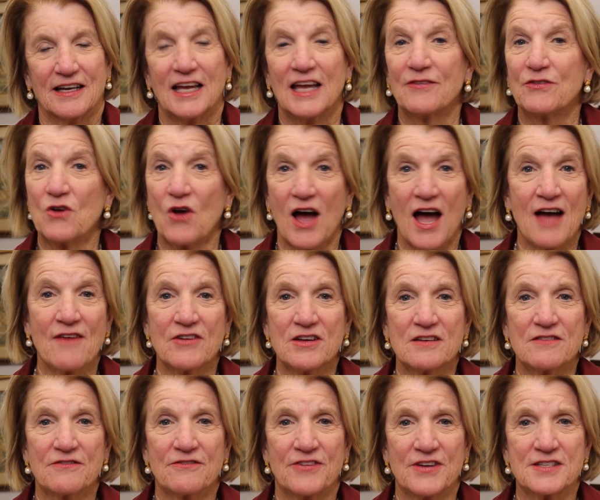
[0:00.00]
If you
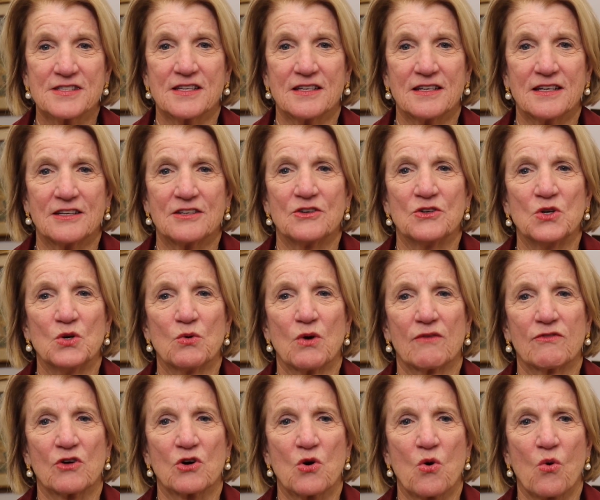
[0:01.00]
haven't visited New
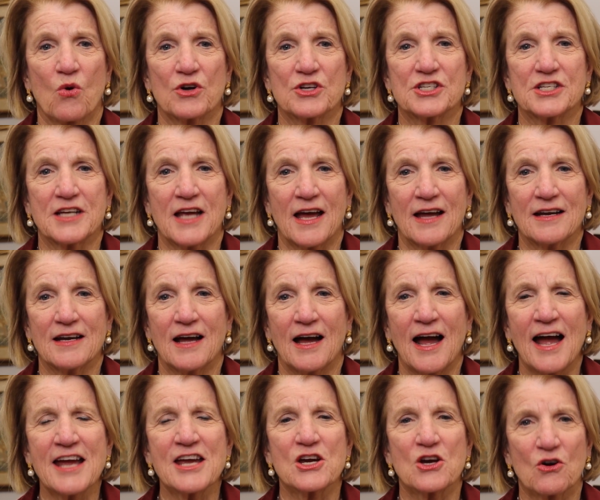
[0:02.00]
River Gorge yet,
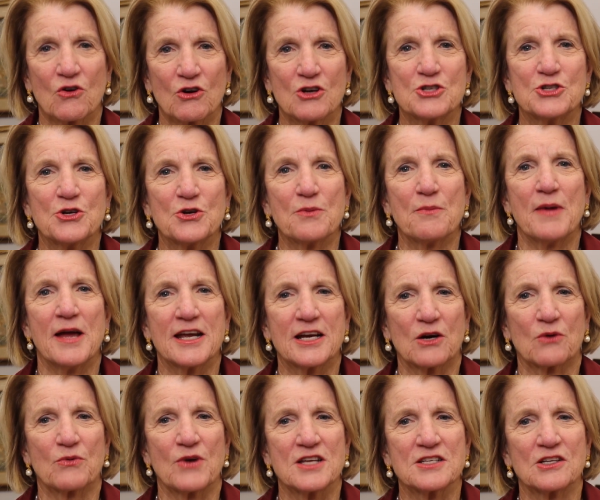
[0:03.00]
I encourage you to make
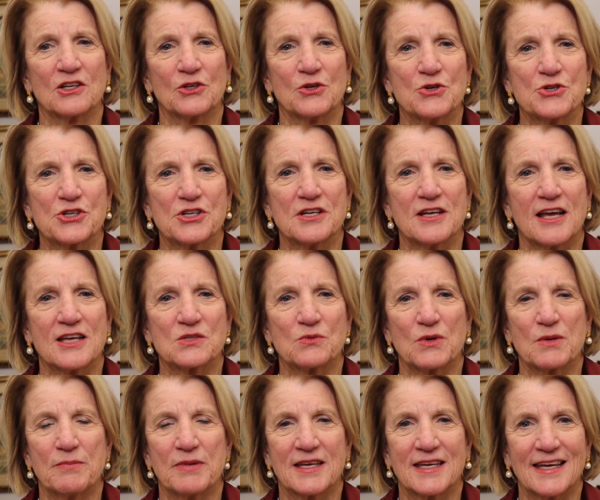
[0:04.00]
a resolution as
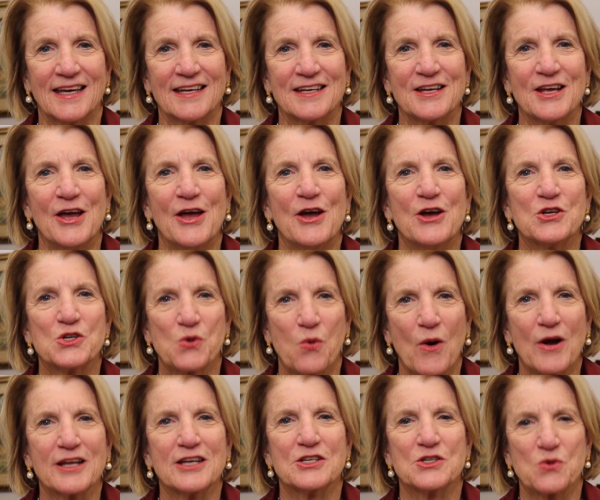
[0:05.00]
we begin
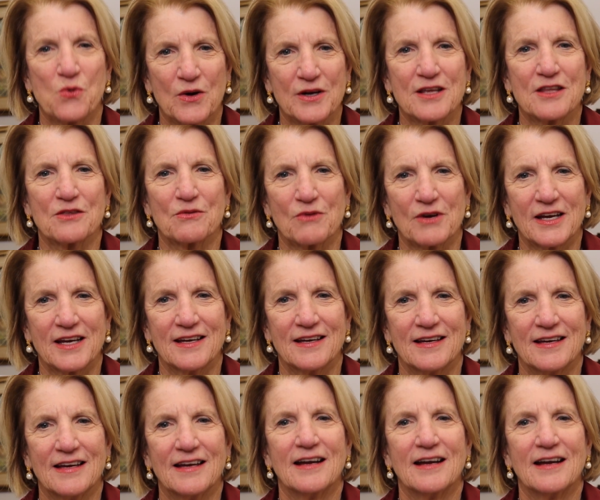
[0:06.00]
2023.